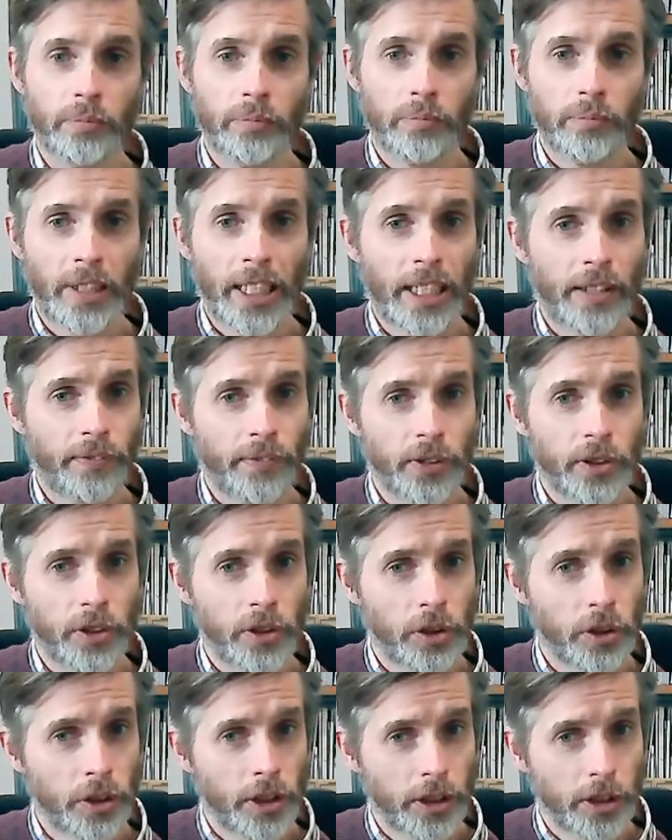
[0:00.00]
F is at
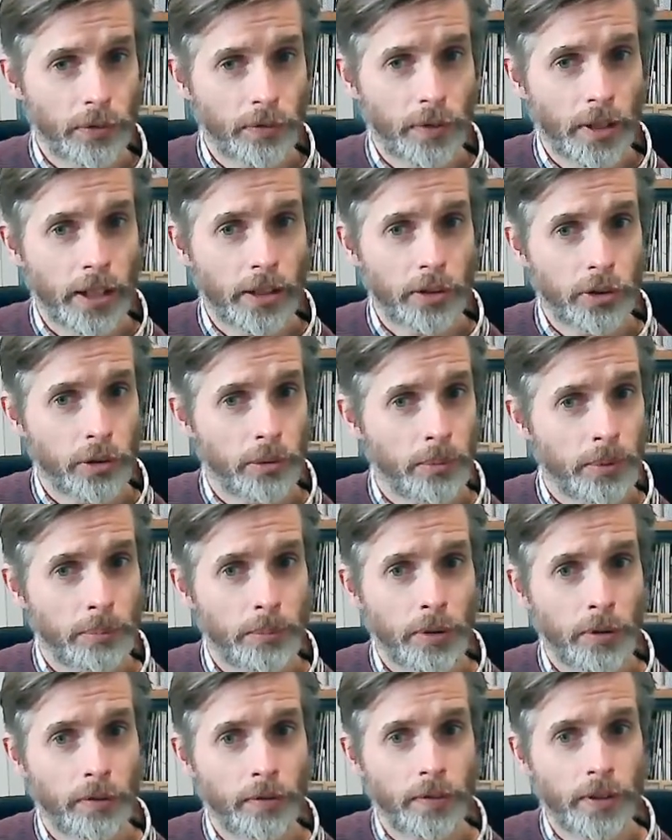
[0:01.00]
the 6th fret, so it'll be
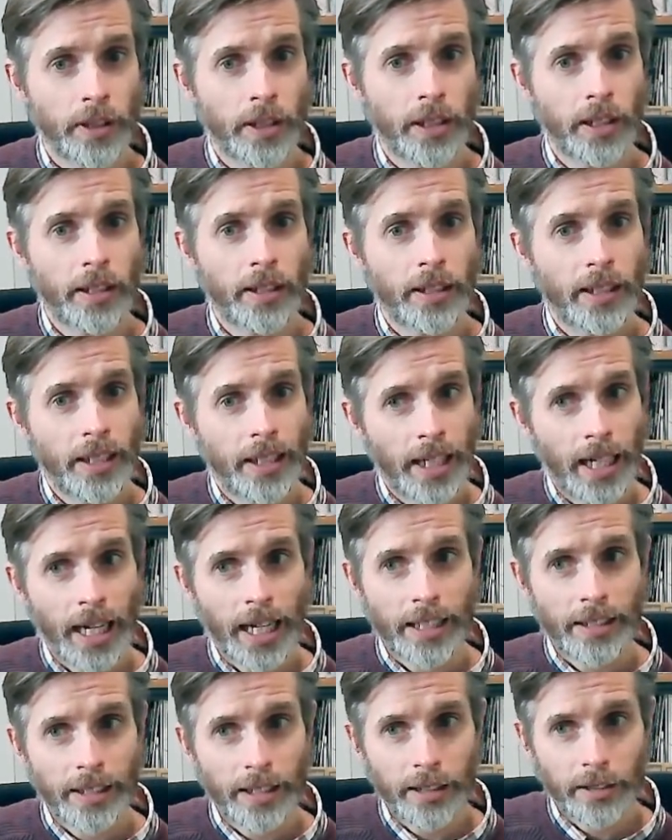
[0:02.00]
middle finger,
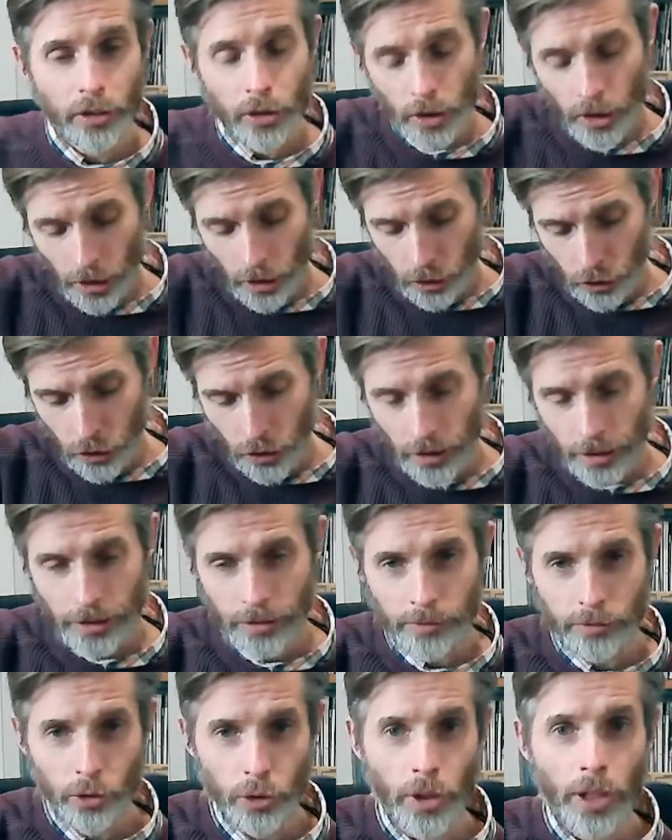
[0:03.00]
and then
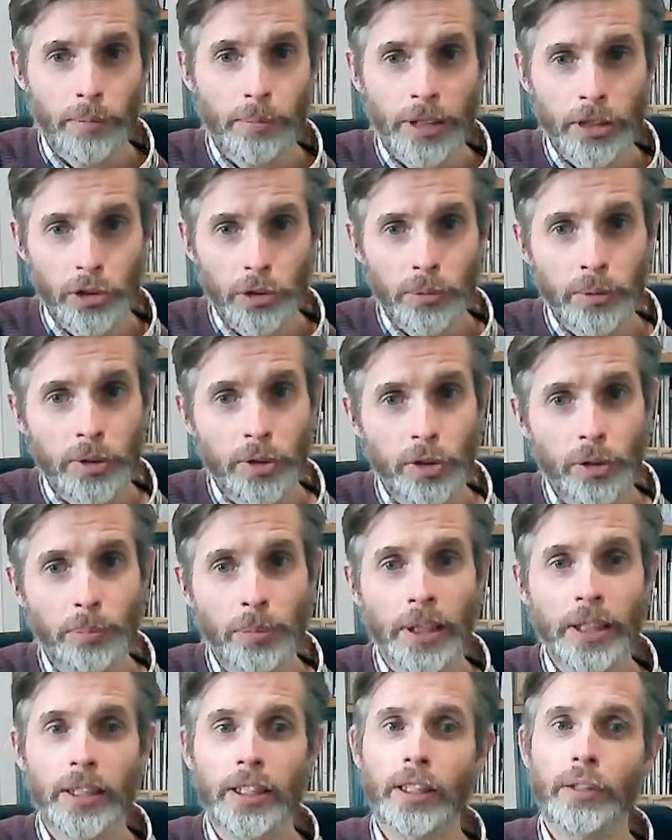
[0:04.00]
try and make sure we use the
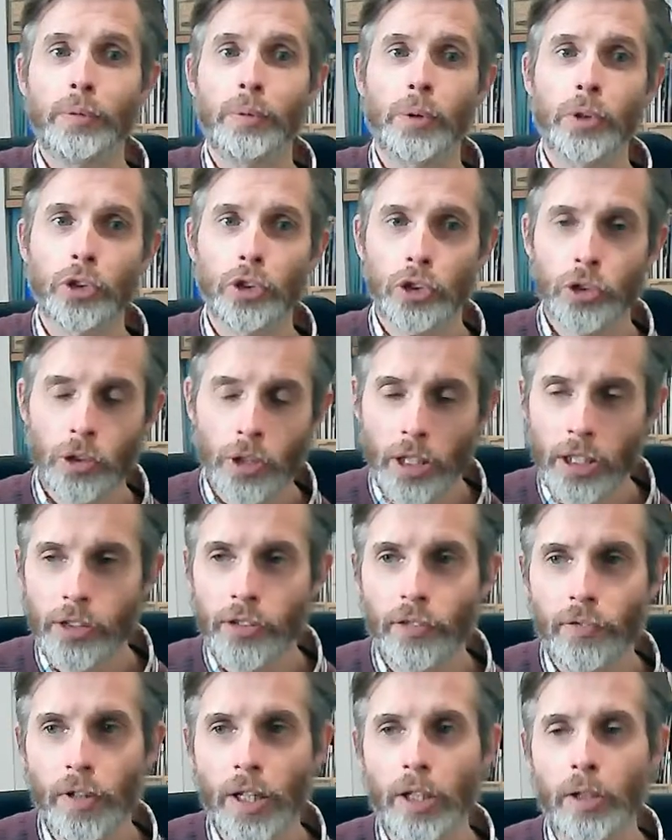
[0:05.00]
pinky. We want to try and
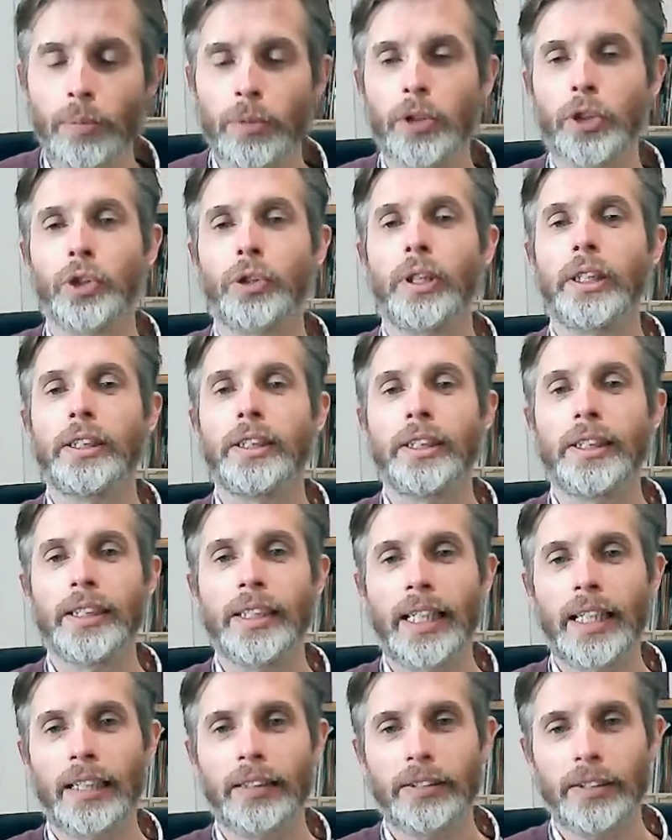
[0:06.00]
develop the strength in
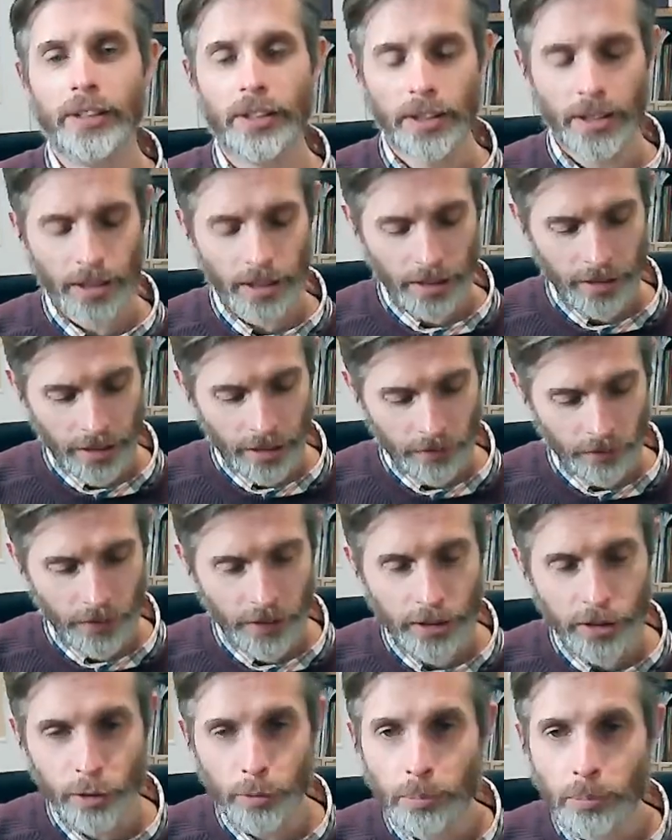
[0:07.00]
that
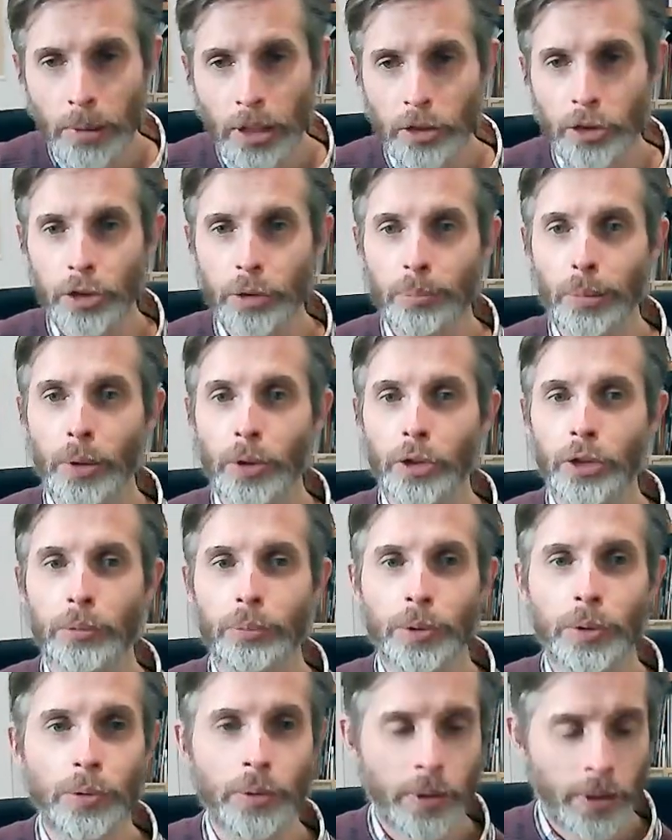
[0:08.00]
finger as much as
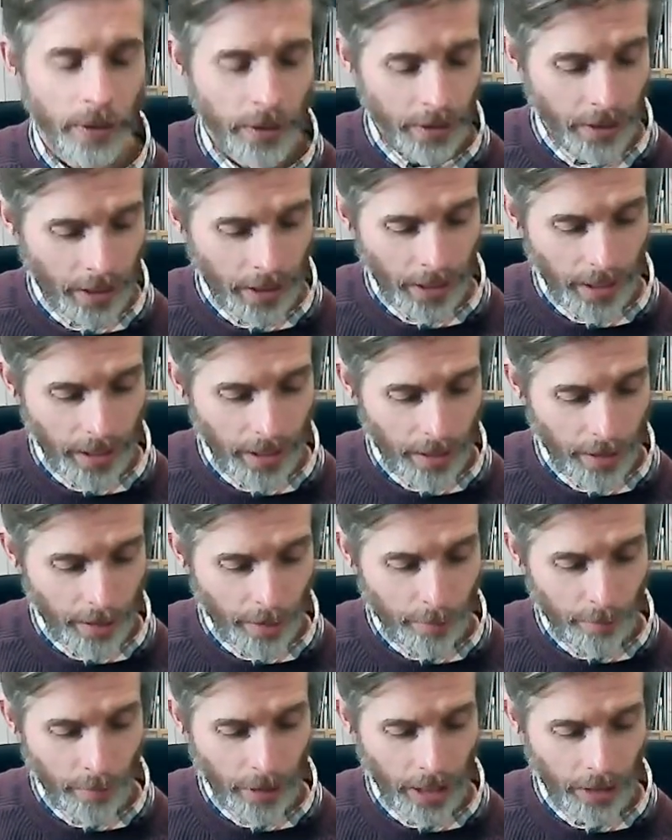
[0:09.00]
possible.
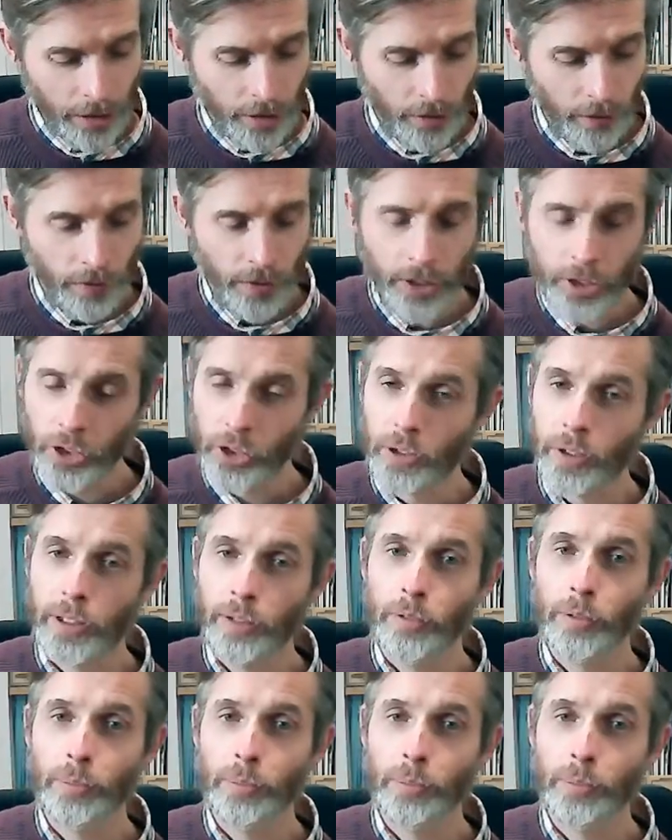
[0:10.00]
And then the 1st string would